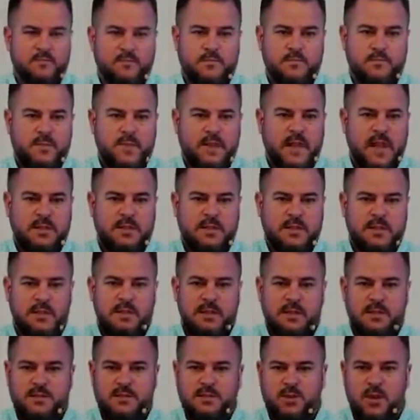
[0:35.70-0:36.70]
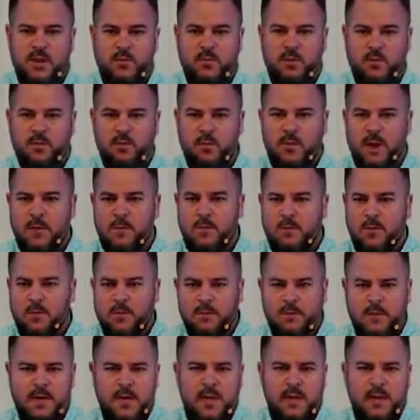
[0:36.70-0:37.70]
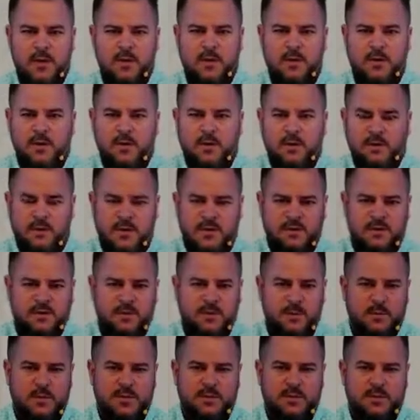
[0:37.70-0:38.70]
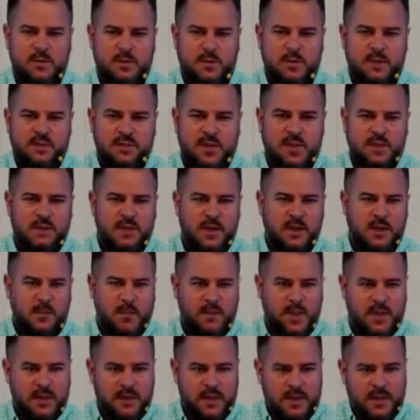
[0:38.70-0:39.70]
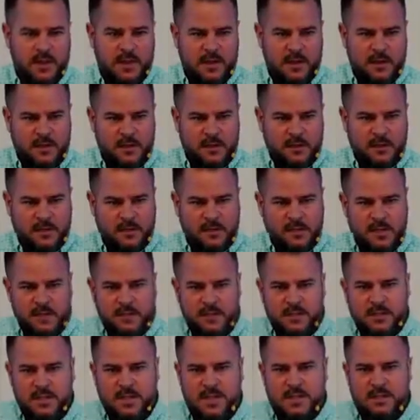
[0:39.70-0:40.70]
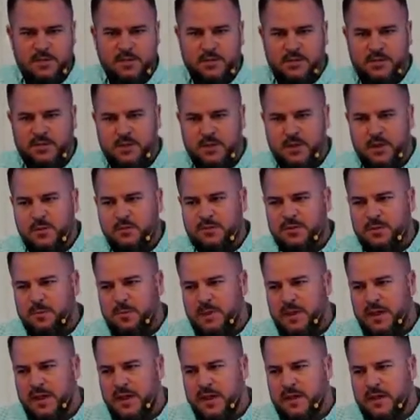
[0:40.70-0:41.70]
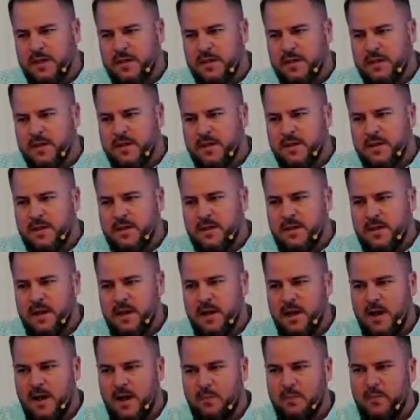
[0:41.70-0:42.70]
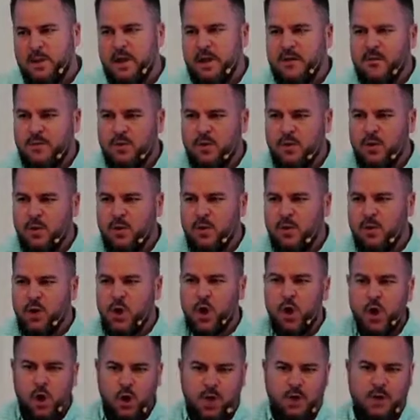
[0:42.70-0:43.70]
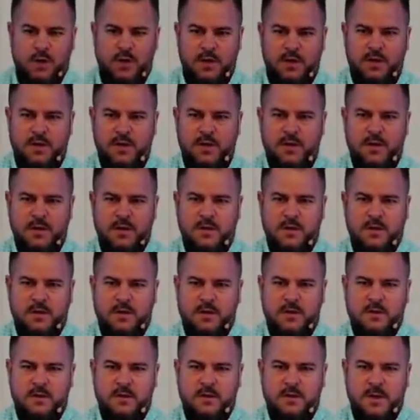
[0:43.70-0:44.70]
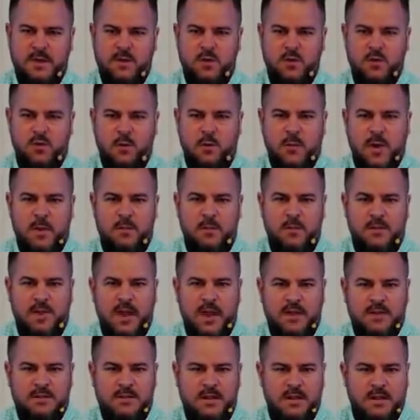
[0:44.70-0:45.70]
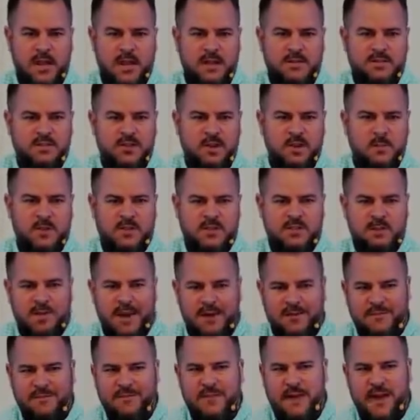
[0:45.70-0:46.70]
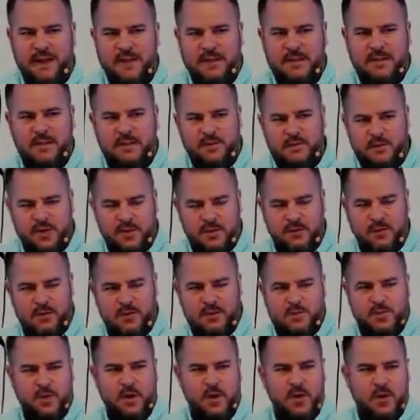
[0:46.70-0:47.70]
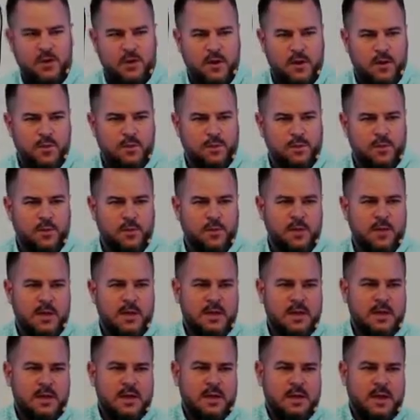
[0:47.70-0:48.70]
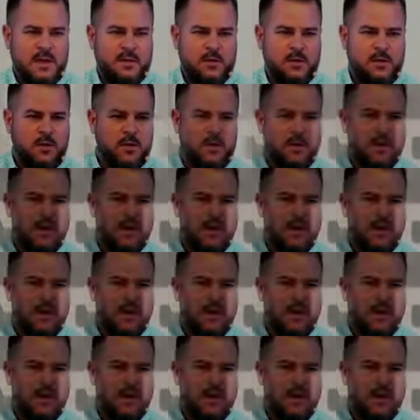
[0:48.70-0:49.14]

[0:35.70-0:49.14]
at the end of the sermon, remember me or even some of the stories I tell, but that these things would serve to be a, uh, a pivotal hook that you remember that today's sermon is about fighting the drift which we all go through. And the only way to